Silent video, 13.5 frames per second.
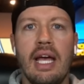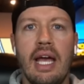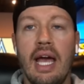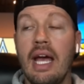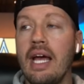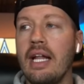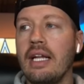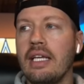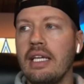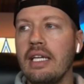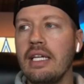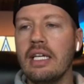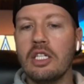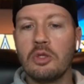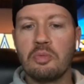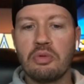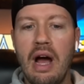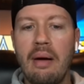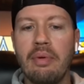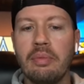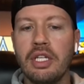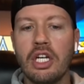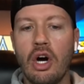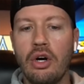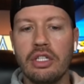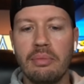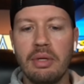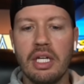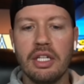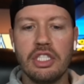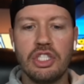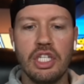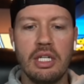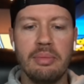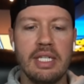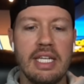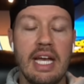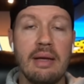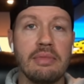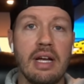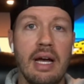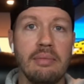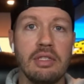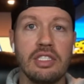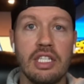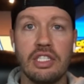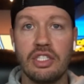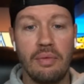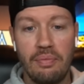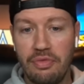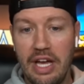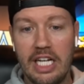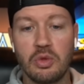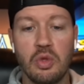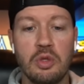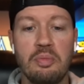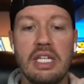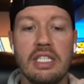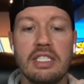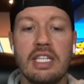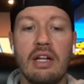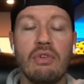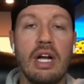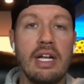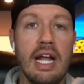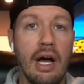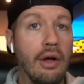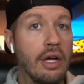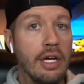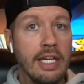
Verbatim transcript: And he is probably going to be a legitimate game time decision. That's what's being said right now.